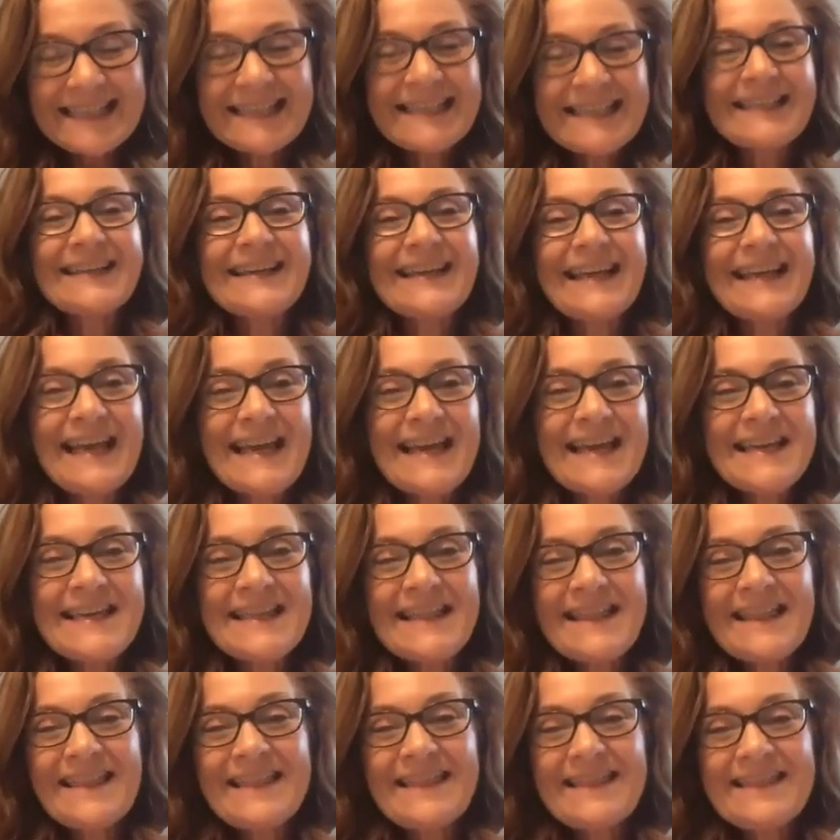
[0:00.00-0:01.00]

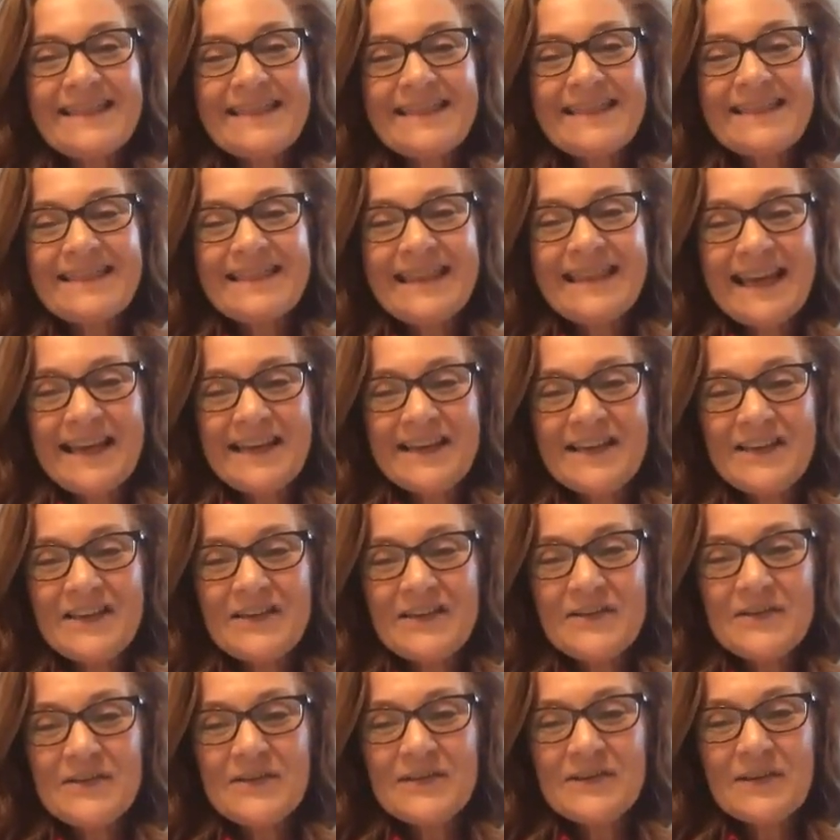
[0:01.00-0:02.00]
Okay. Thank
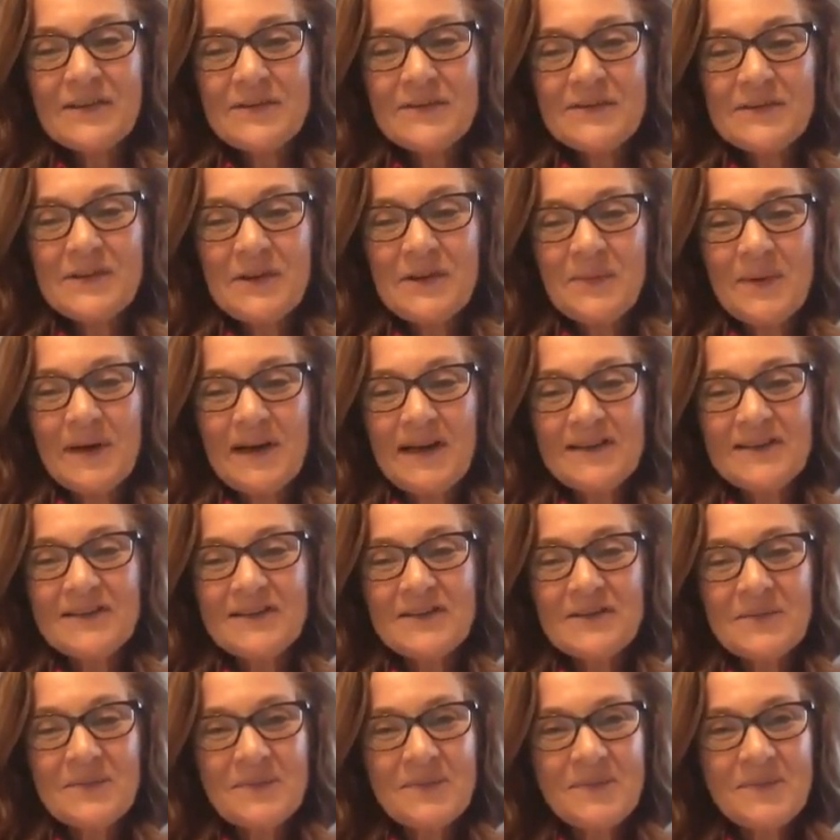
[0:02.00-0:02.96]
you so, so much.